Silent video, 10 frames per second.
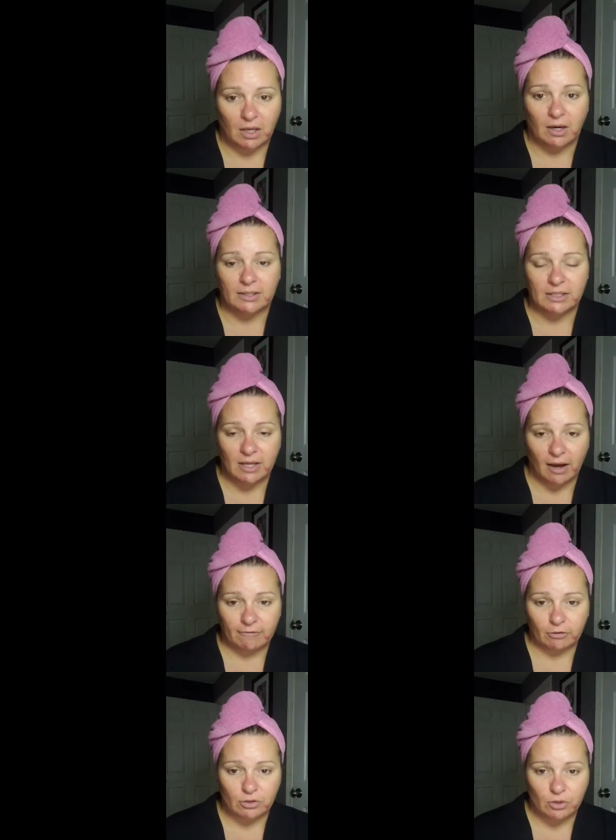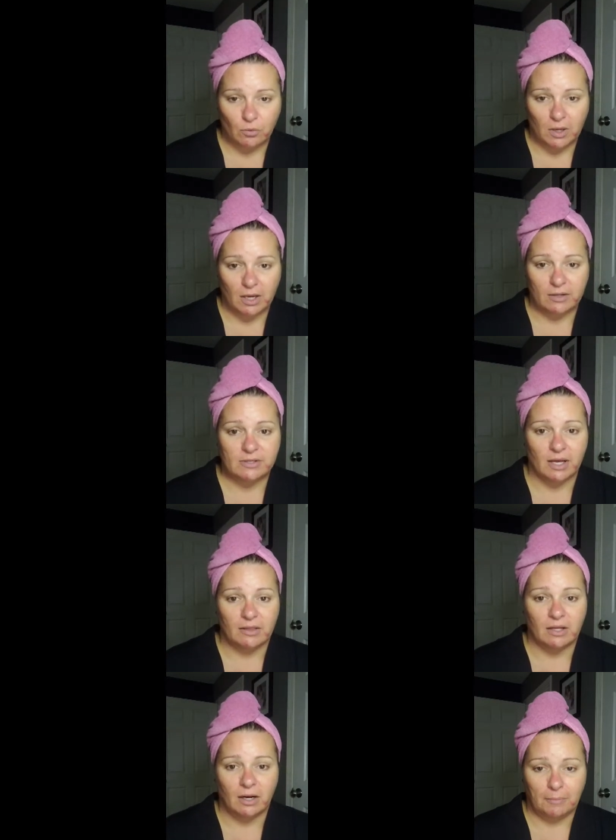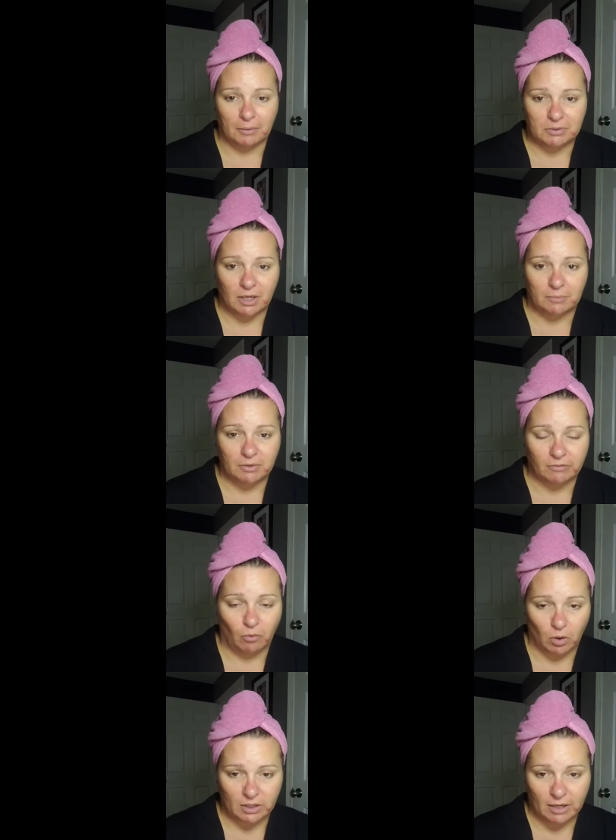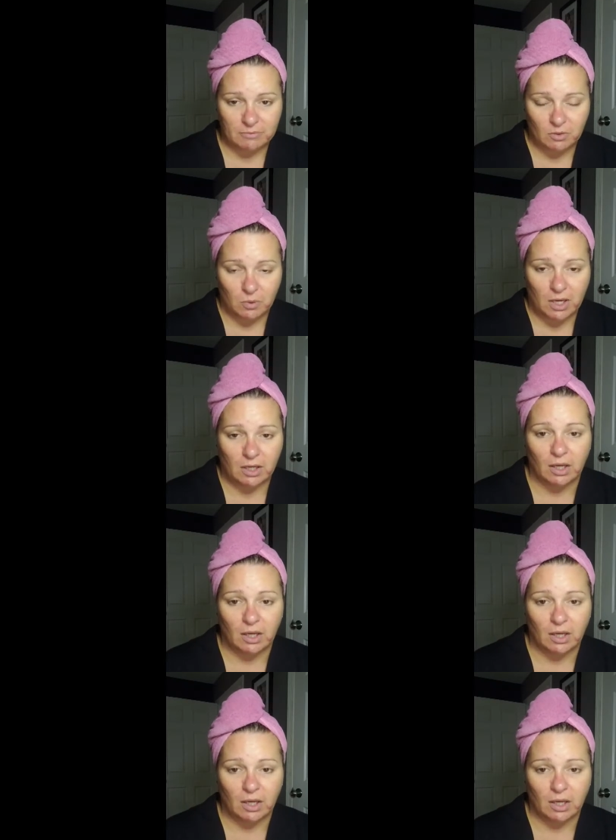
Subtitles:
and I did that for 2 weeks, and then I bumped it up to 4 times a week,